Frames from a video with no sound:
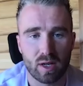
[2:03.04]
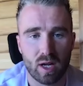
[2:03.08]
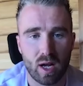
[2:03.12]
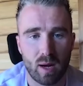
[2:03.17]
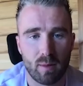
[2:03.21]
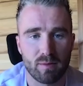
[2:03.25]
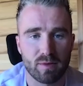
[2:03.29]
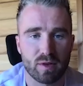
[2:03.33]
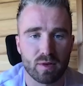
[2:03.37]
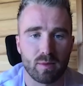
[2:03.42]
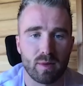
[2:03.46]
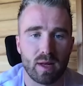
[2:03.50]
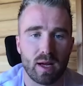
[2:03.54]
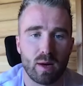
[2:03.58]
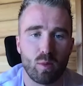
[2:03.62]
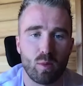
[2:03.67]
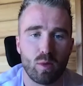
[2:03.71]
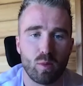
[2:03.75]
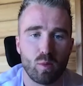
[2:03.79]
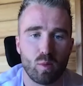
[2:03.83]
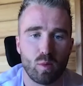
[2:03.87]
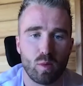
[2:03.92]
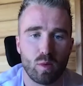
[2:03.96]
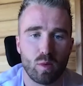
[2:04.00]
comes from there?
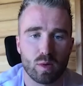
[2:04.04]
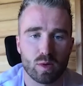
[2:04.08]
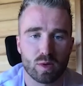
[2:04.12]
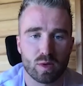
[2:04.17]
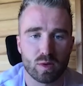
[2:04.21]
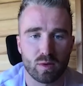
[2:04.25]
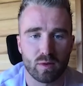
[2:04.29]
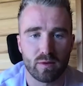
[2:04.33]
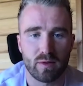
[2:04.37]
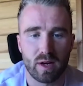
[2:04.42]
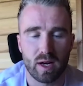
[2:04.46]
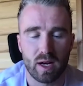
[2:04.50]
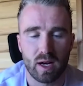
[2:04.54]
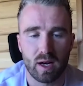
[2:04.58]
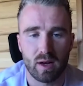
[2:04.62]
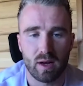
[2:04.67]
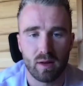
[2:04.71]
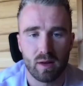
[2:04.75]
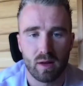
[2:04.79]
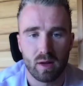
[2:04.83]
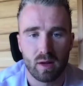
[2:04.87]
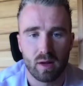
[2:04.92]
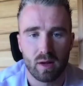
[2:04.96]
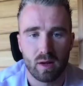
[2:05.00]
What, what, what sort of uh,
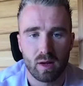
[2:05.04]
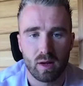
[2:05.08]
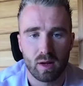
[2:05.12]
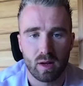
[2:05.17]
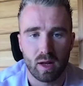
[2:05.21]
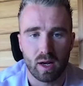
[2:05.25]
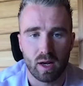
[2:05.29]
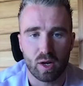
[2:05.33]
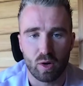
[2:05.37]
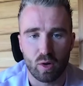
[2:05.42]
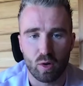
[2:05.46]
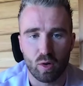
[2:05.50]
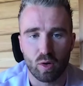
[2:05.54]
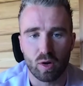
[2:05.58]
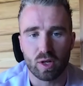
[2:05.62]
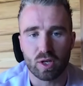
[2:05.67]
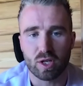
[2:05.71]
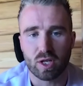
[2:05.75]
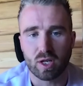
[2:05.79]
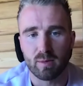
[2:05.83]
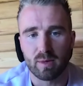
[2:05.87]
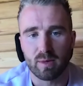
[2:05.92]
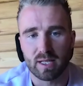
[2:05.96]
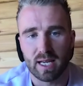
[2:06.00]
like
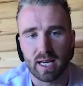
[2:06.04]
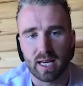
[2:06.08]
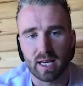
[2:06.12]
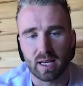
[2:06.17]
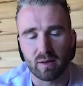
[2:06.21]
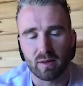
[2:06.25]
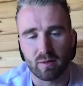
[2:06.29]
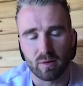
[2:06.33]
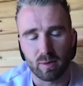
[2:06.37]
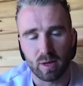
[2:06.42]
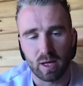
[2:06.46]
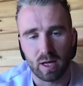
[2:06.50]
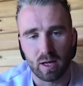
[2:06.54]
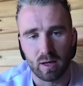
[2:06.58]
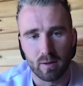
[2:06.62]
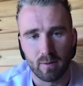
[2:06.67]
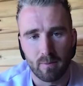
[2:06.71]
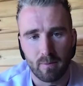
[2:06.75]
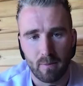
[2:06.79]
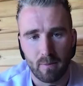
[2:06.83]
knowledge can be taken from that?